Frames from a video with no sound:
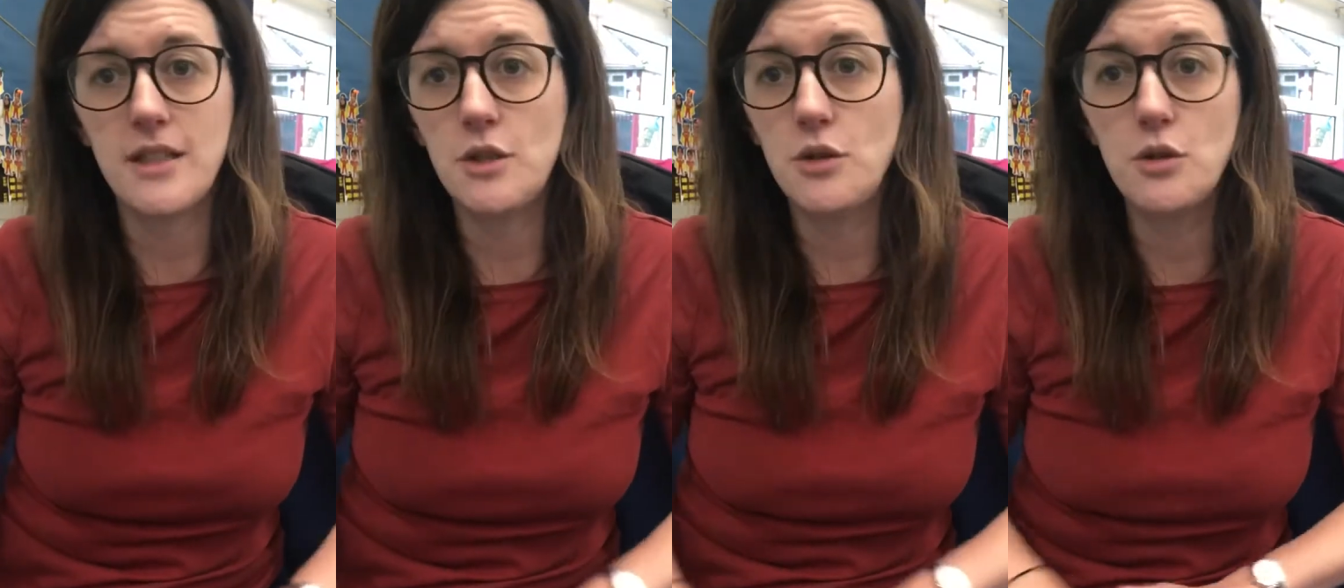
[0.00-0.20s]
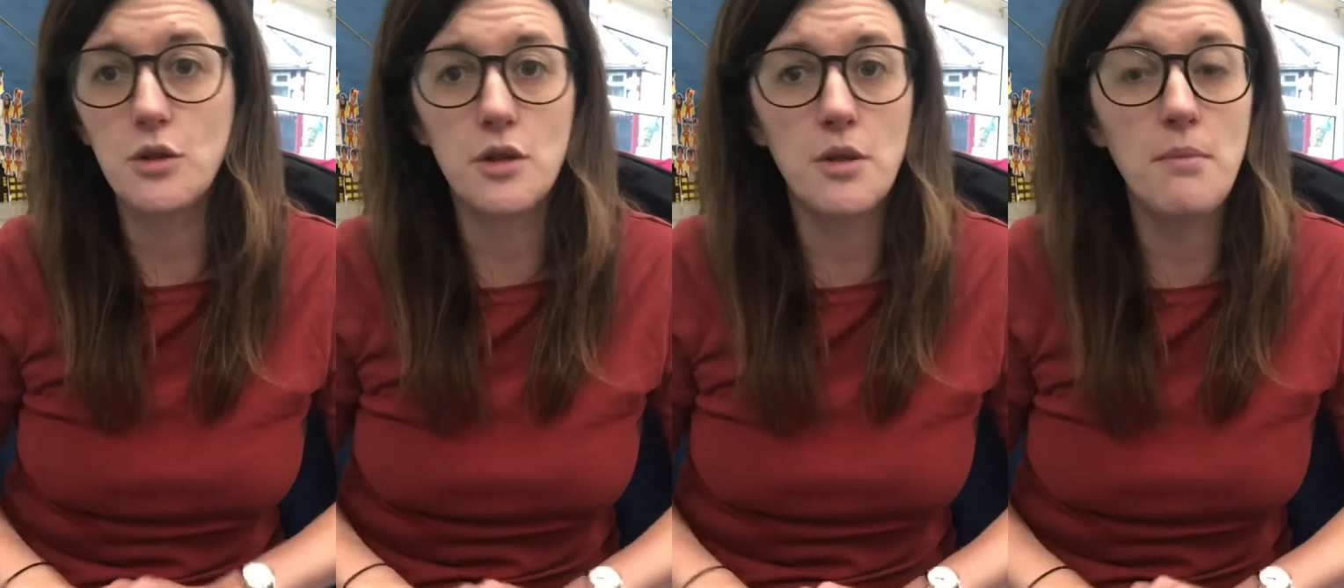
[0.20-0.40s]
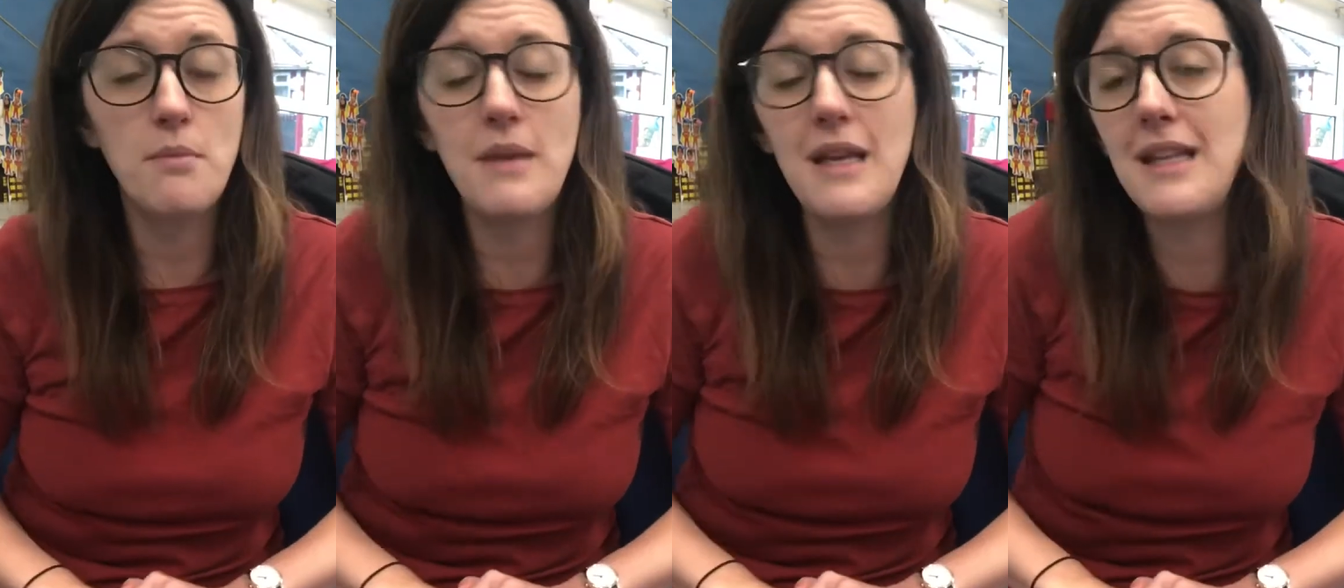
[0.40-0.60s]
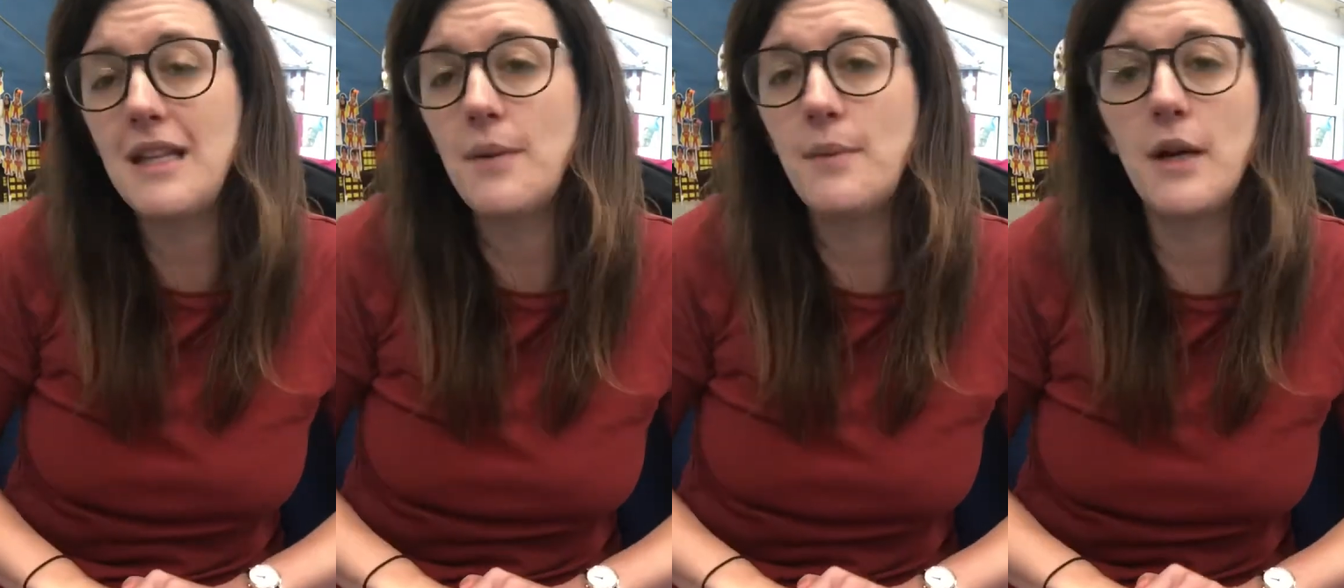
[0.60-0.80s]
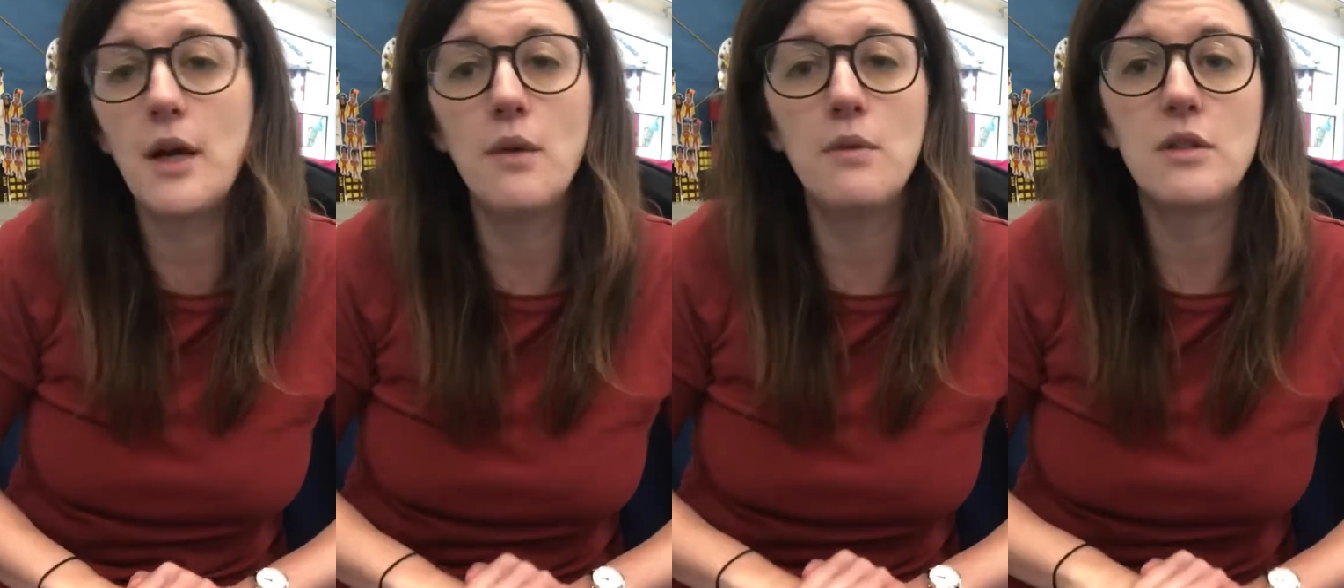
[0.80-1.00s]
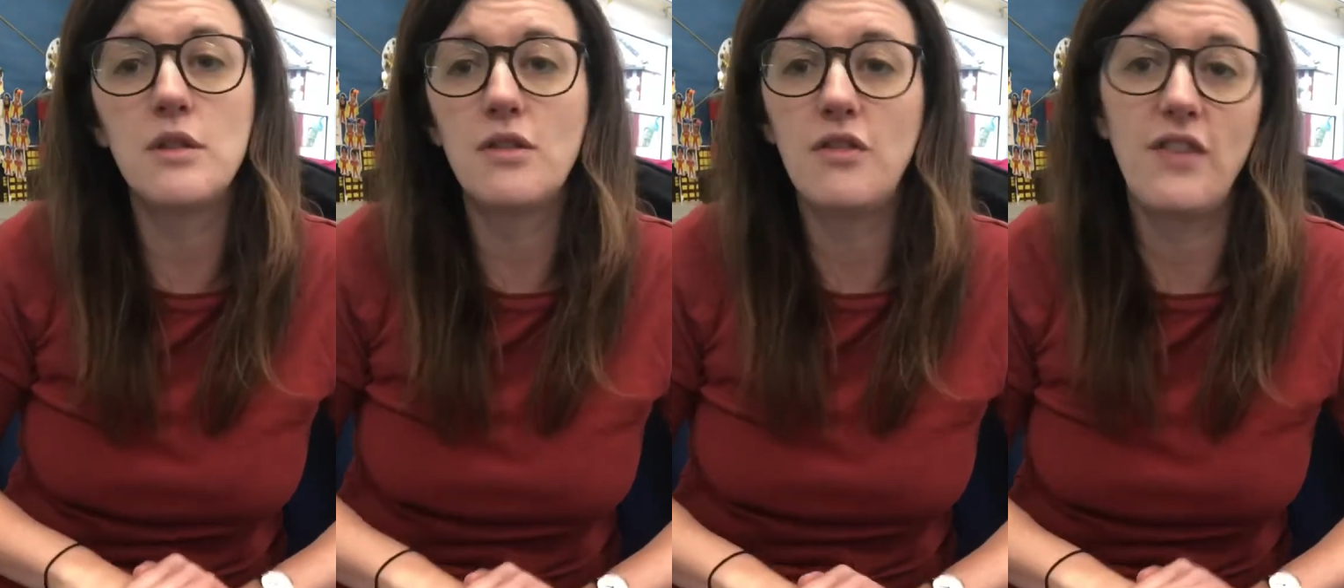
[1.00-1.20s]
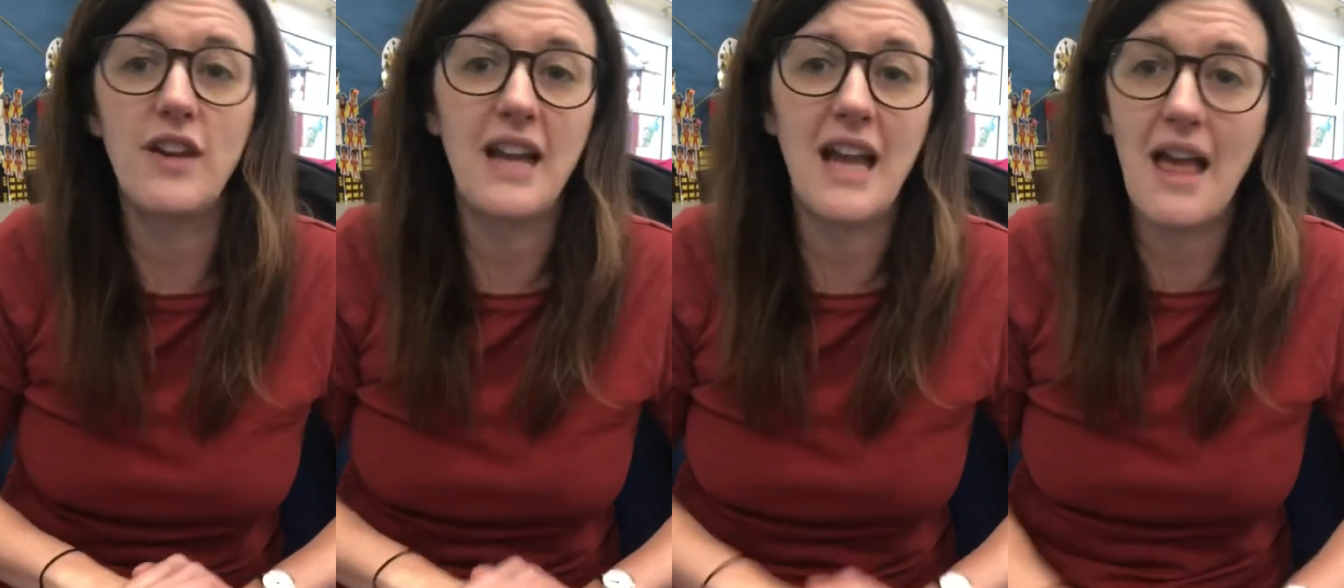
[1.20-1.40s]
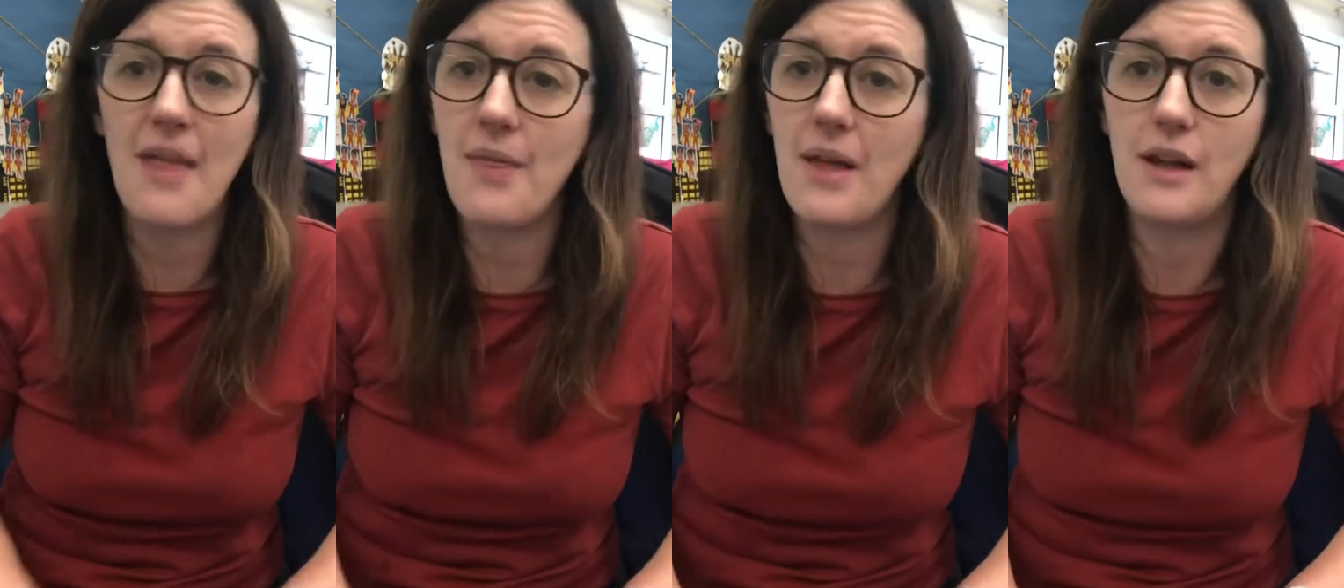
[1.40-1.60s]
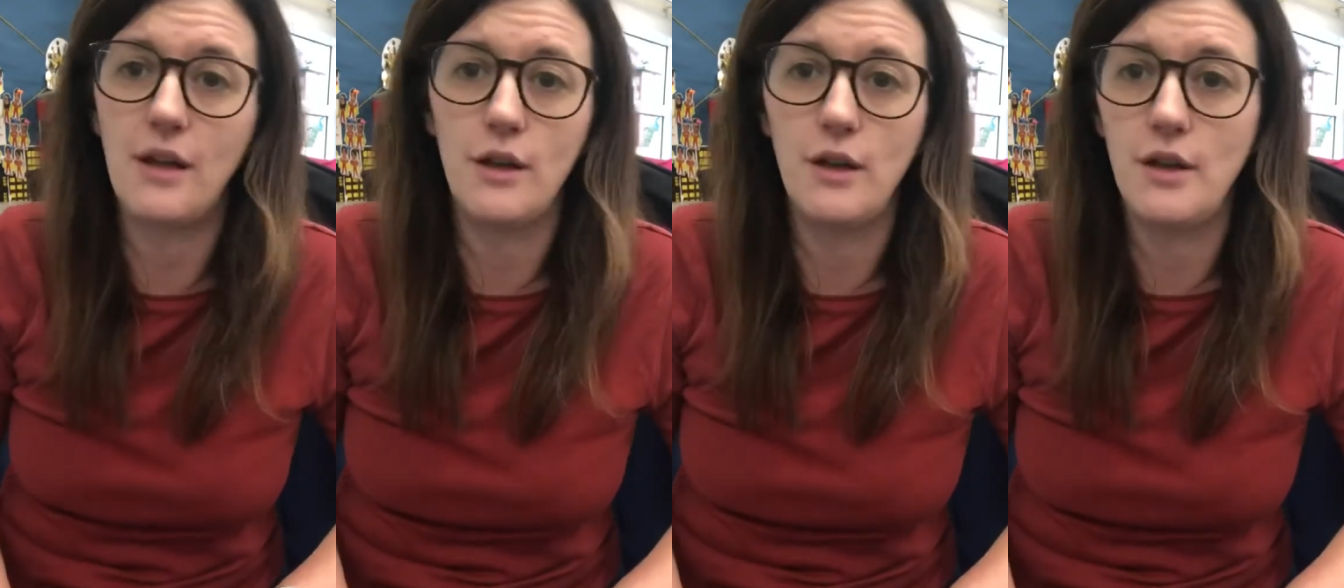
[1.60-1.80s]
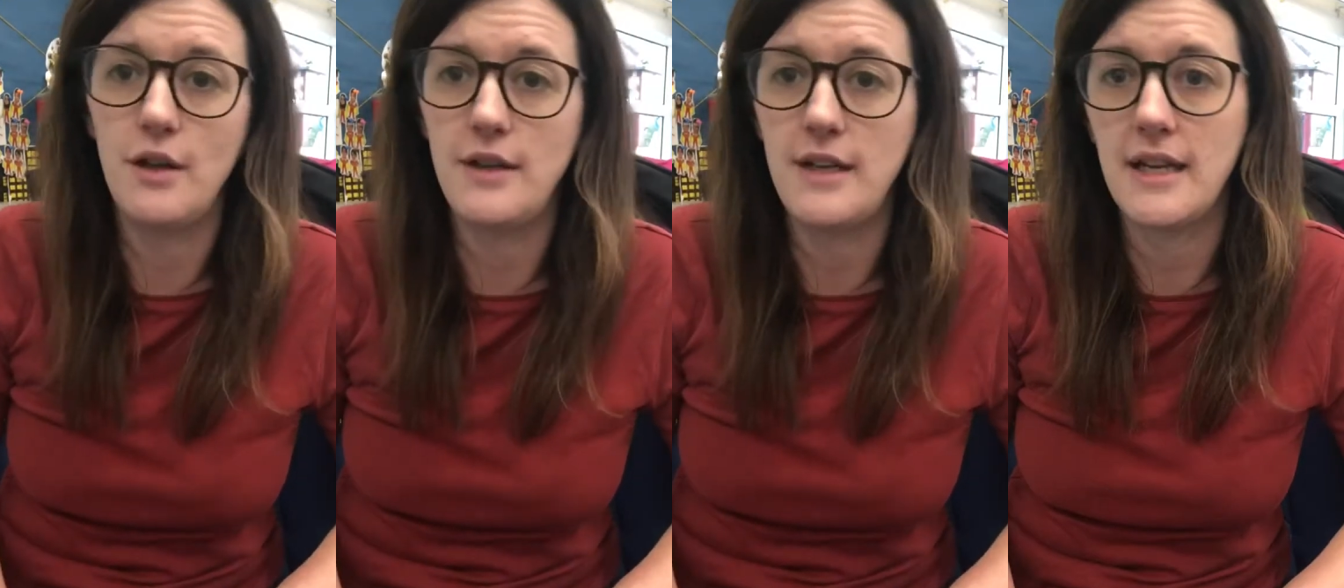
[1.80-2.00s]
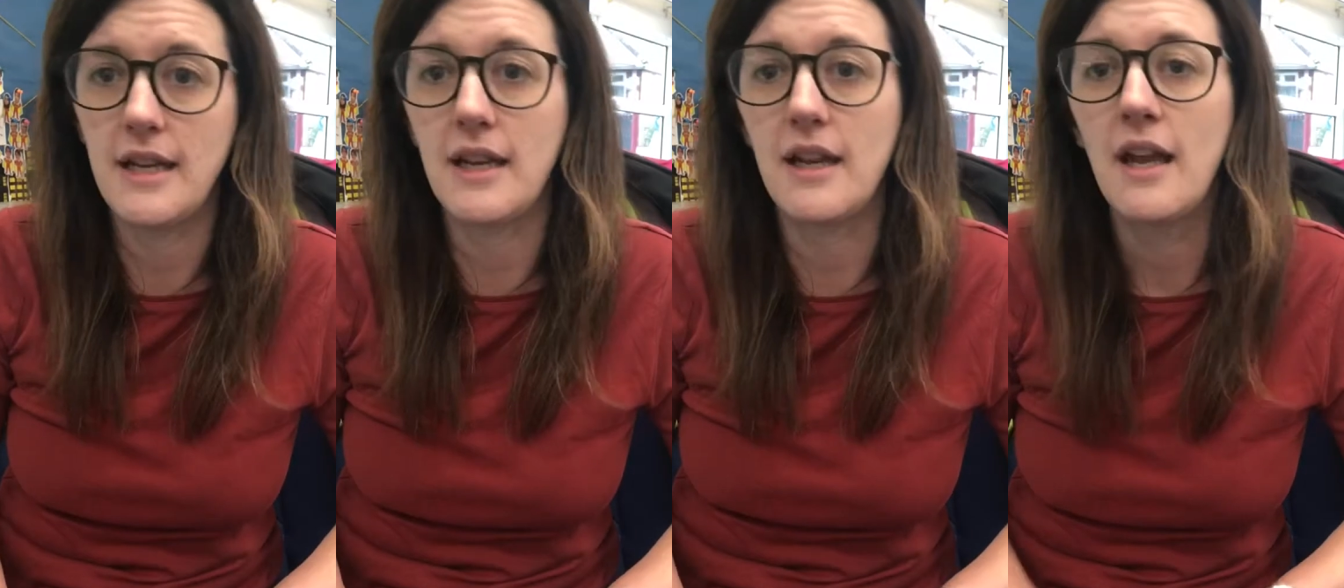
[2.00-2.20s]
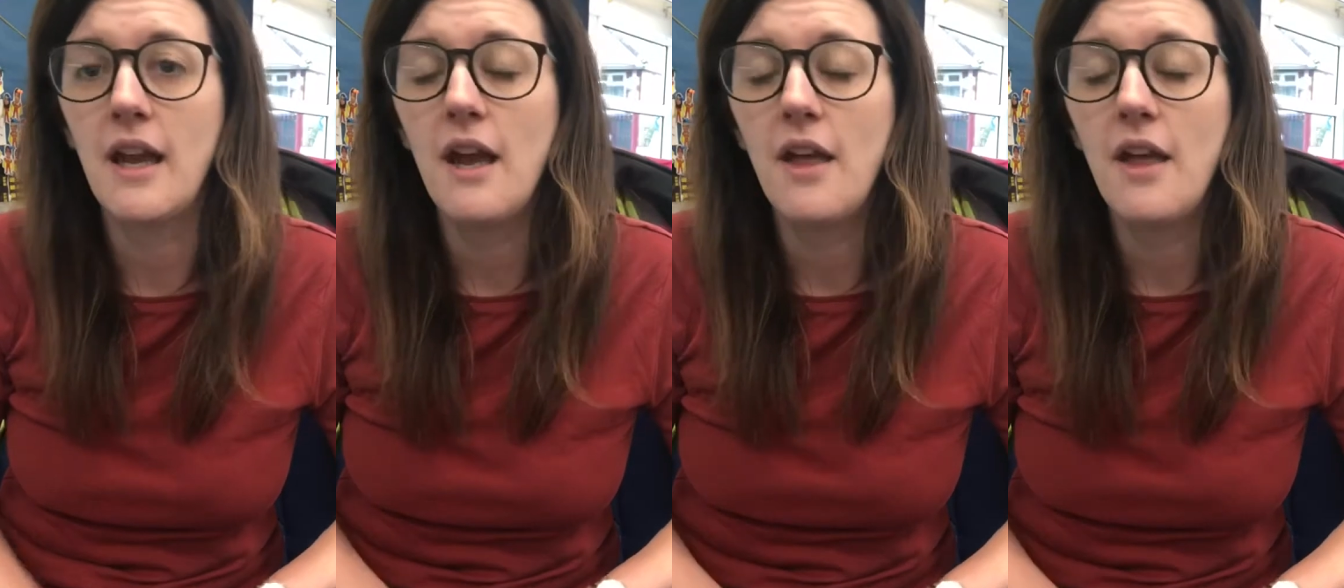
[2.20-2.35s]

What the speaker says: doesn't mean that we're going to forget that learning.